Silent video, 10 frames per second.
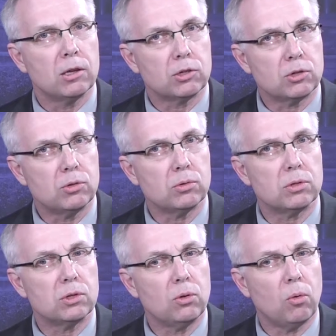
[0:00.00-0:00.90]

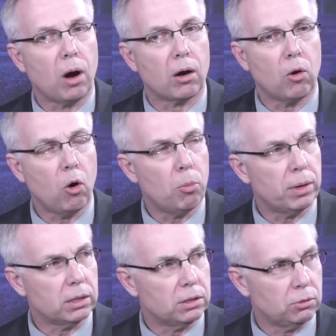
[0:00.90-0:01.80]
students who are
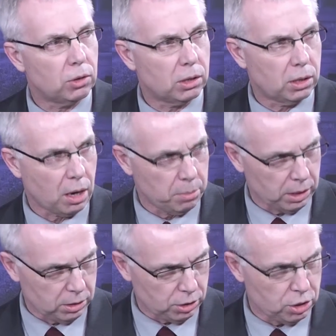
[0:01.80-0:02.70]
hoping to come
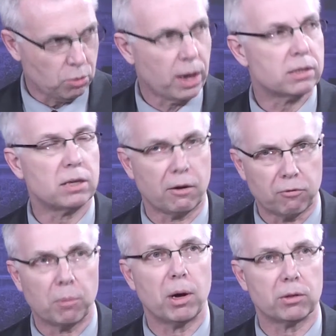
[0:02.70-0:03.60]
into USF
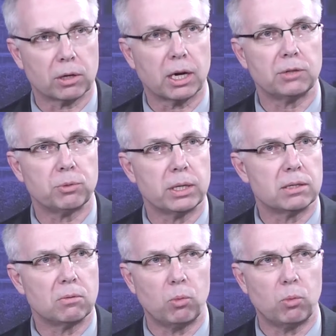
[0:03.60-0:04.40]
from other countries.